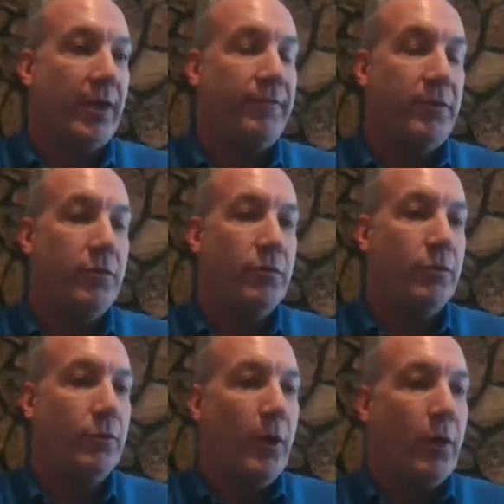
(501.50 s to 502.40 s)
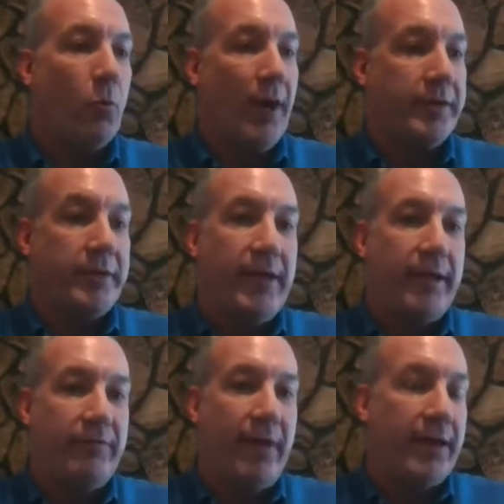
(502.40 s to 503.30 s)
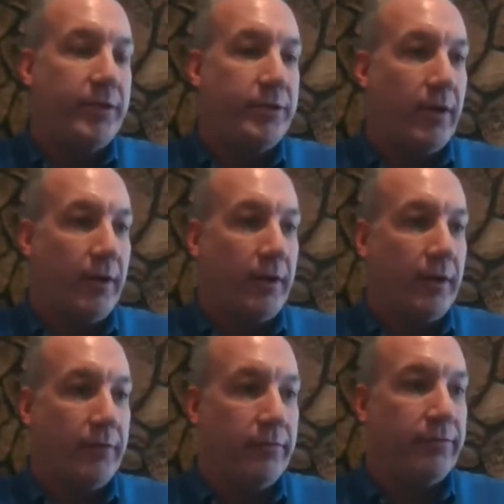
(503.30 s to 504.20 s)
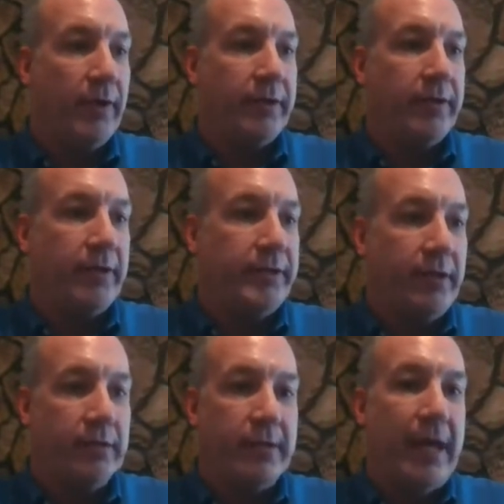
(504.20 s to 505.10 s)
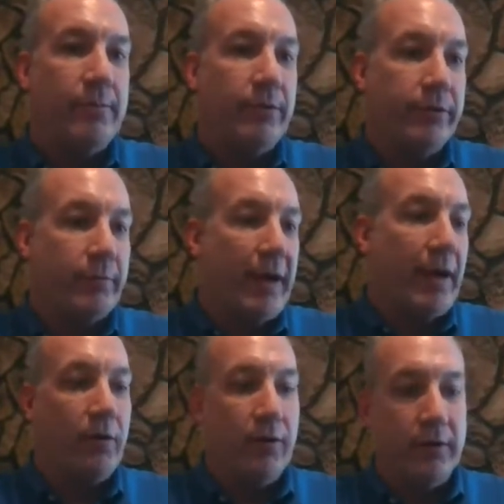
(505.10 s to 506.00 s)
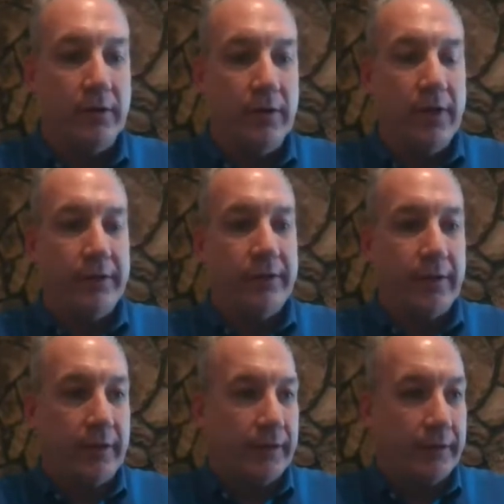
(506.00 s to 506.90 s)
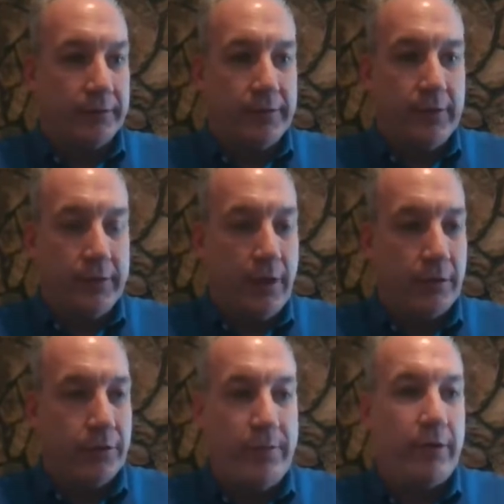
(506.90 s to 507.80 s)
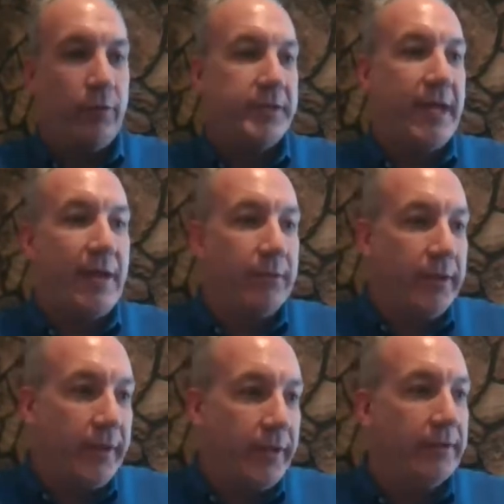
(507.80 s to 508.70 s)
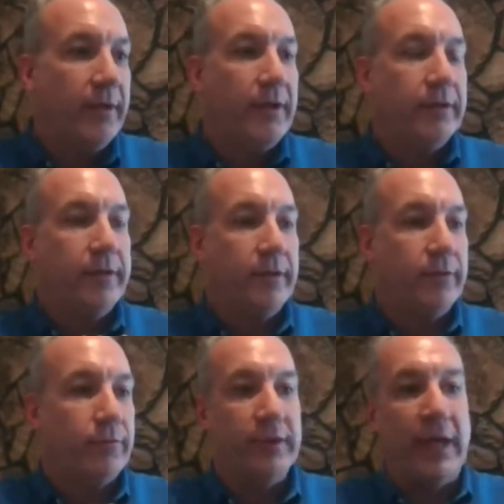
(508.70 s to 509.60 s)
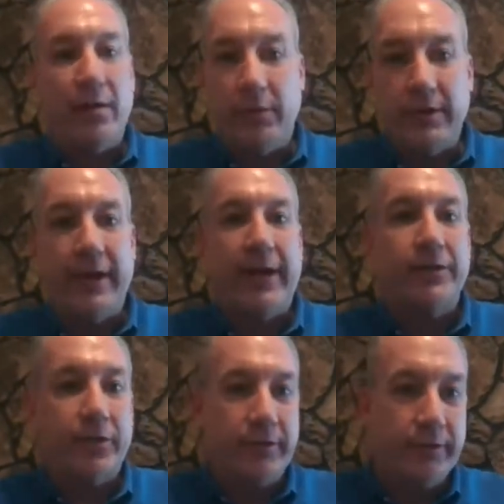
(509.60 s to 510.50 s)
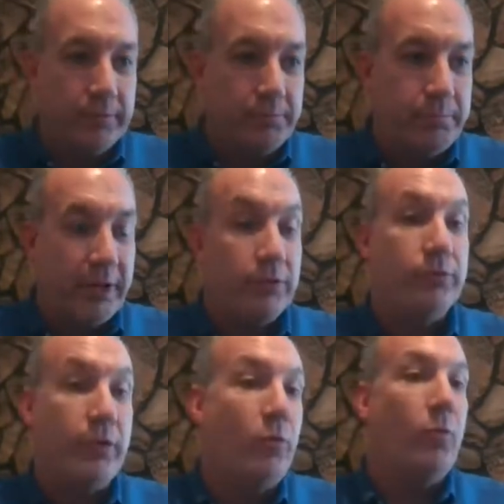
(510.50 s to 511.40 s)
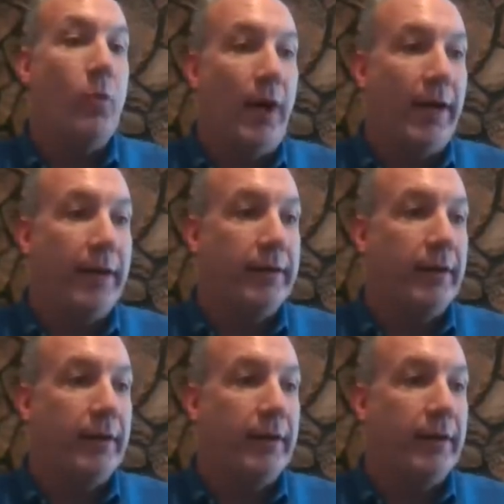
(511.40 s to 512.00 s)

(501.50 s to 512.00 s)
if you want to take advantage of the single cable, the power, the you know ubiquitous cabling, the reliable connection, but you don't want